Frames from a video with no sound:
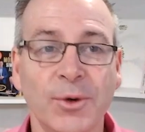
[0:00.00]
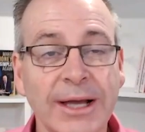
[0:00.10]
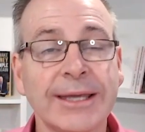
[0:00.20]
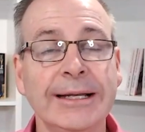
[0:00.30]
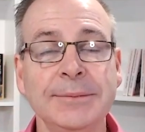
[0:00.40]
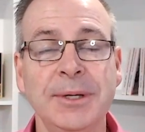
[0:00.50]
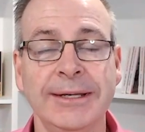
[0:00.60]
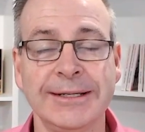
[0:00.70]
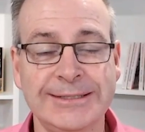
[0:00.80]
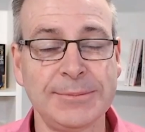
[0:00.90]
are killing me in
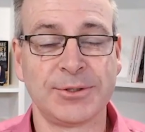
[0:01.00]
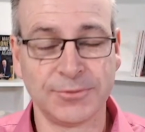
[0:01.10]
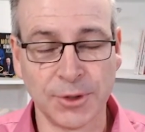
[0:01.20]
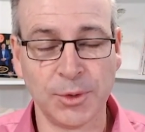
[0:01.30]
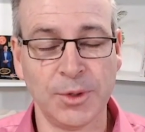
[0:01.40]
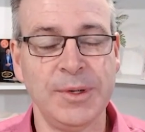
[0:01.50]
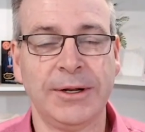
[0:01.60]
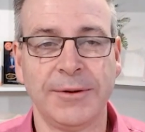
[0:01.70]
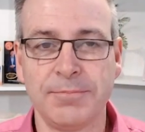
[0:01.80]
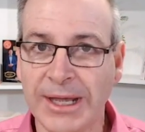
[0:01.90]
the tips, I've got to admit. I
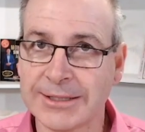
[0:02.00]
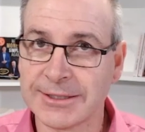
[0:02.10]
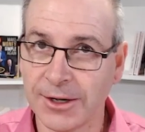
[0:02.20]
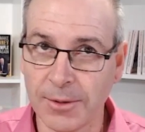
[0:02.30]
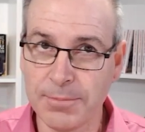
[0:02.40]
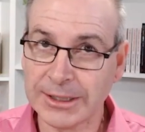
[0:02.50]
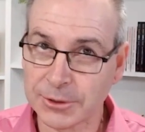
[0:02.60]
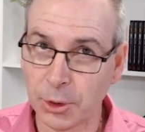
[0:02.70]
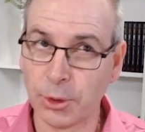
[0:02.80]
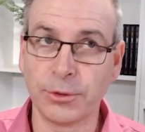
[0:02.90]
picked
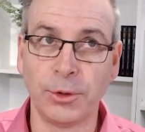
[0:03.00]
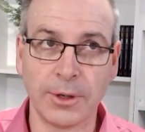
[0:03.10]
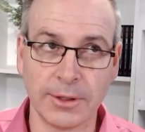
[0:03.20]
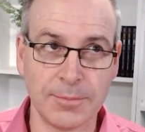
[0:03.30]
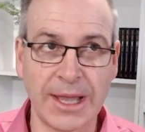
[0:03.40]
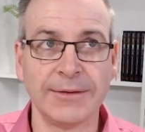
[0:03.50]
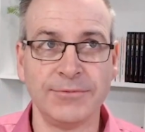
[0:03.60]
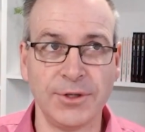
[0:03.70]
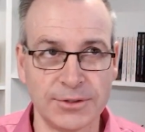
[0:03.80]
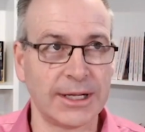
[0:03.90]
Hawthorn on the back of
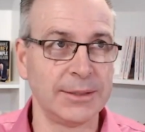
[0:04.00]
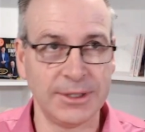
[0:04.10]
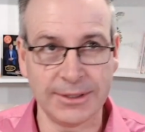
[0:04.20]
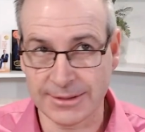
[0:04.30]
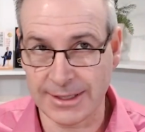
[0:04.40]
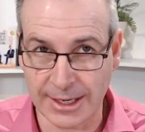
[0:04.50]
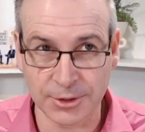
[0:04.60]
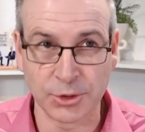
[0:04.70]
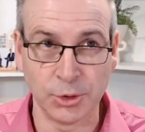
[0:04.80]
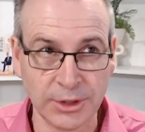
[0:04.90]
you telling me that they're no
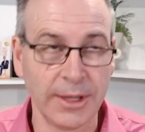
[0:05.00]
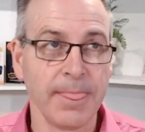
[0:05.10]
good,